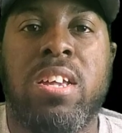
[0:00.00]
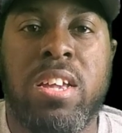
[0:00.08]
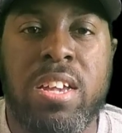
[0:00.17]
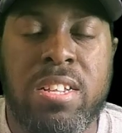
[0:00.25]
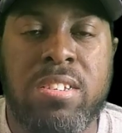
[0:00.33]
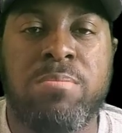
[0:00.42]

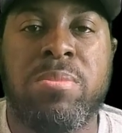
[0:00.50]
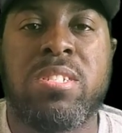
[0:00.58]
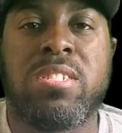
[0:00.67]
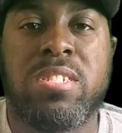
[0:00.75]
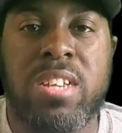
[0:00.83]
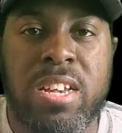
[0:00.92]
in the
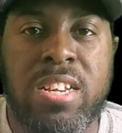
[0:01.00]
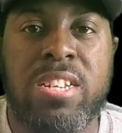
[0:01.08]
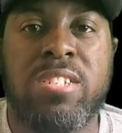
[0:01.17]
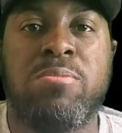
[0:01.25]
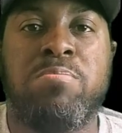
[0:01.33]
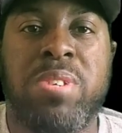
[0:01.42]

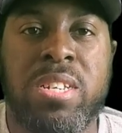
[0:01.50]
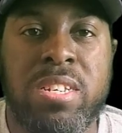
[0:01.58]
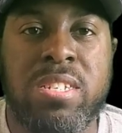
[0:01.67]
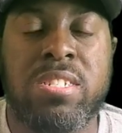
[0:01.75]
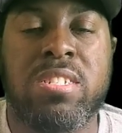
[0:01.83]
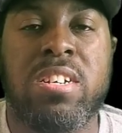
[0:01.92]

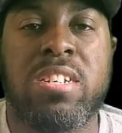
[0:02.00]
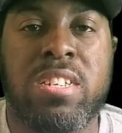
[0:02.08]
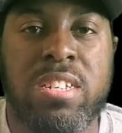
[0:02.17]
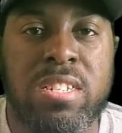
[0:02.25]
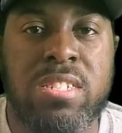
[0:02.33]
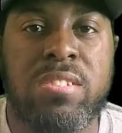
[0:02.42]
Mercedes-Benz
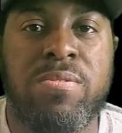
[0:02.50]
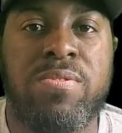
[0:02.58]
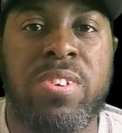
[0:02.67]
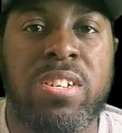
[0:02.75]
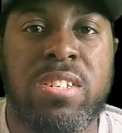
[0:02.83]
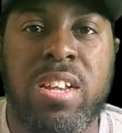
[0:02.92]
against the
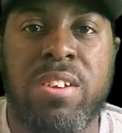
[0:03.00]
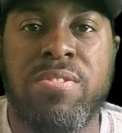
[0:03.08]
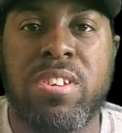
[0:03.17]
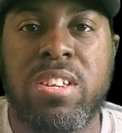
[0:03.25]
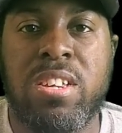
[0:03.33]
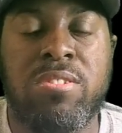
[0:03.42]

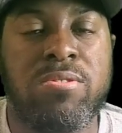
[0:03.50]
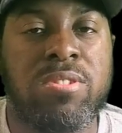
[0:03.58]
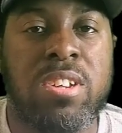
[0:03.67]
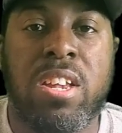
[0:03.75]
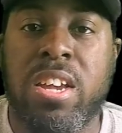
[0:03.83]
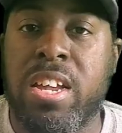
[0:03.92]
Philadelphia Eagles.